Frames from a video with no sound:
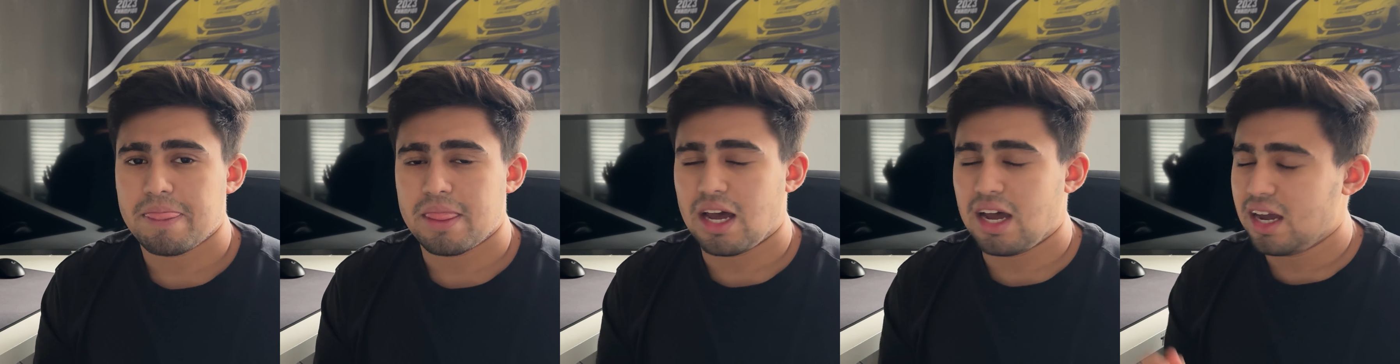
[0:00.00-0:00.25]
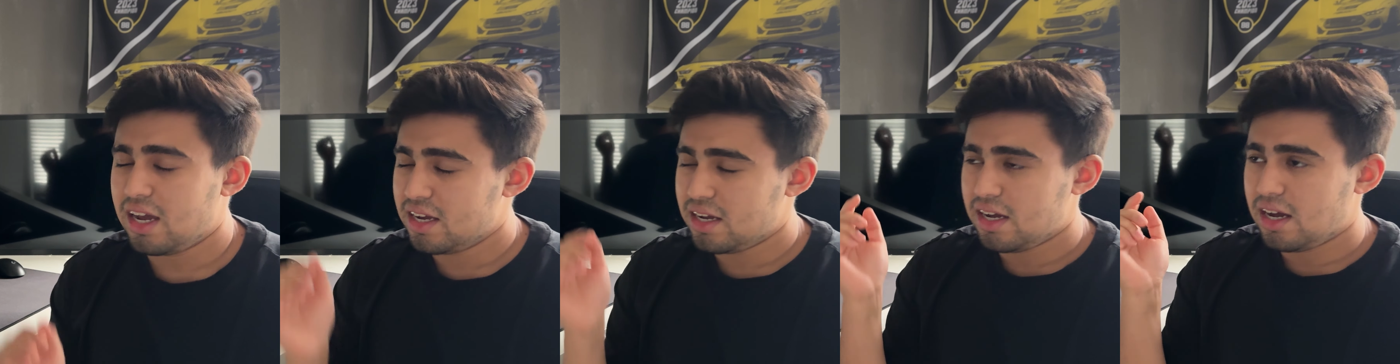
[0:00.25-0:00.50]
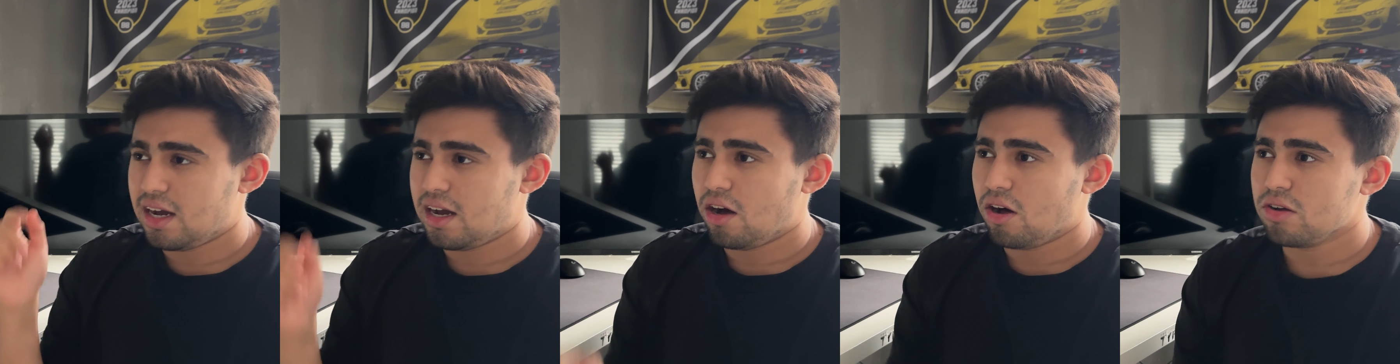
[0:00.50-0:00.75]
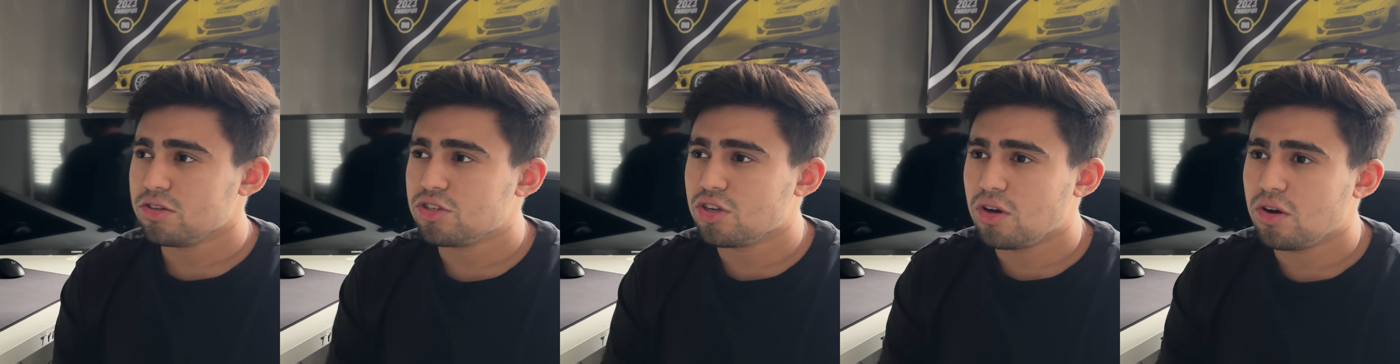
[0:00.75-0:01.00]
I
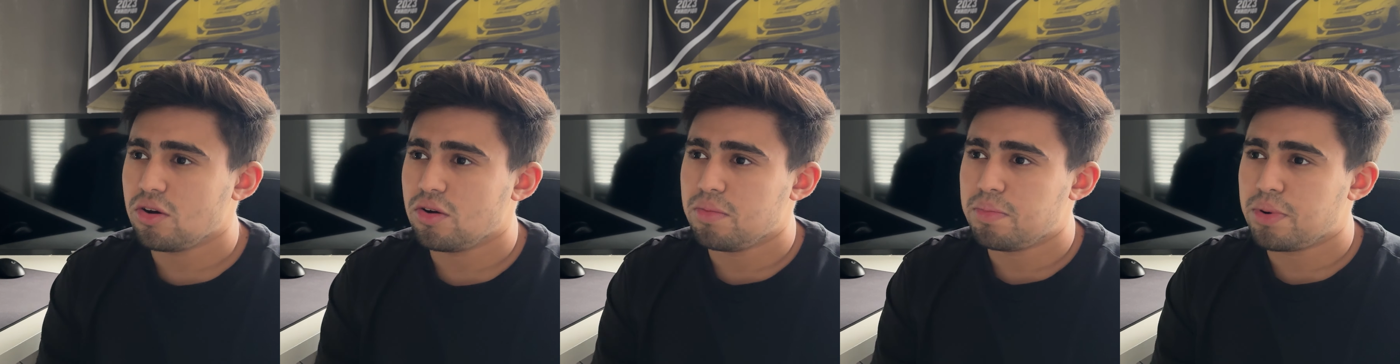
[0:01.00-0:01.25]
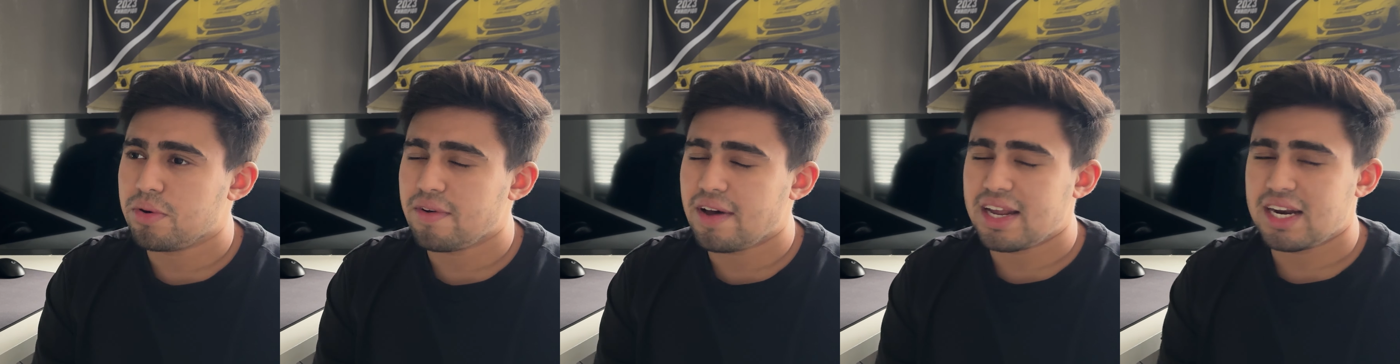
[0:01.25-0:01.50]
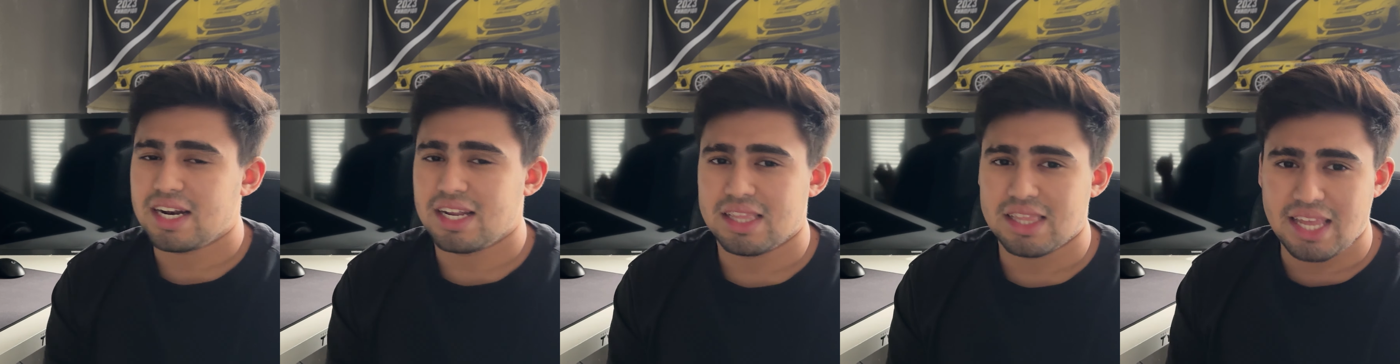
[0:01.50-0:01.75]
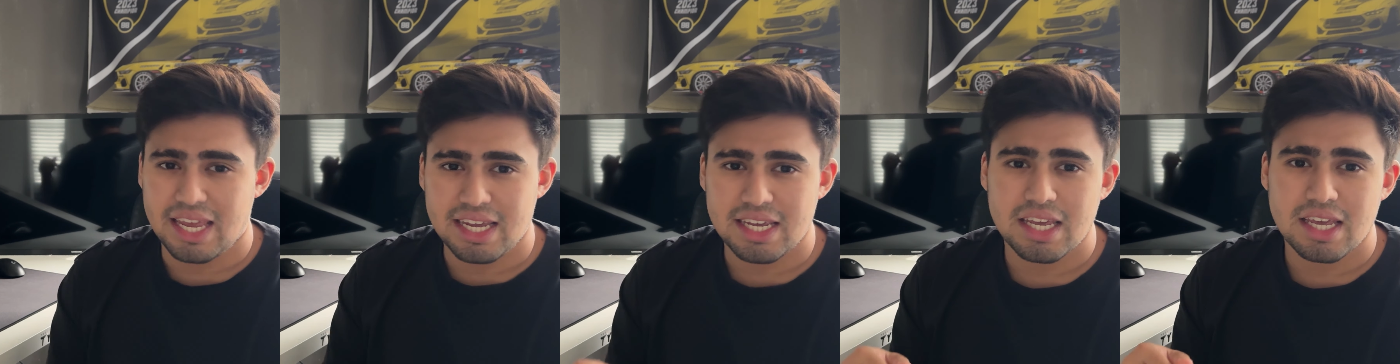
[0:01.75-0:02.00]
also provided a
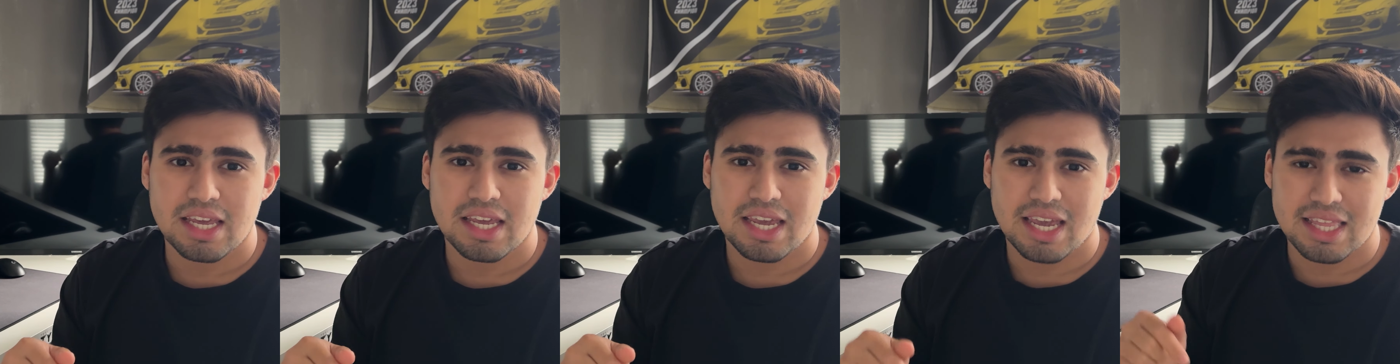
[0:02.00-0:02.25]
link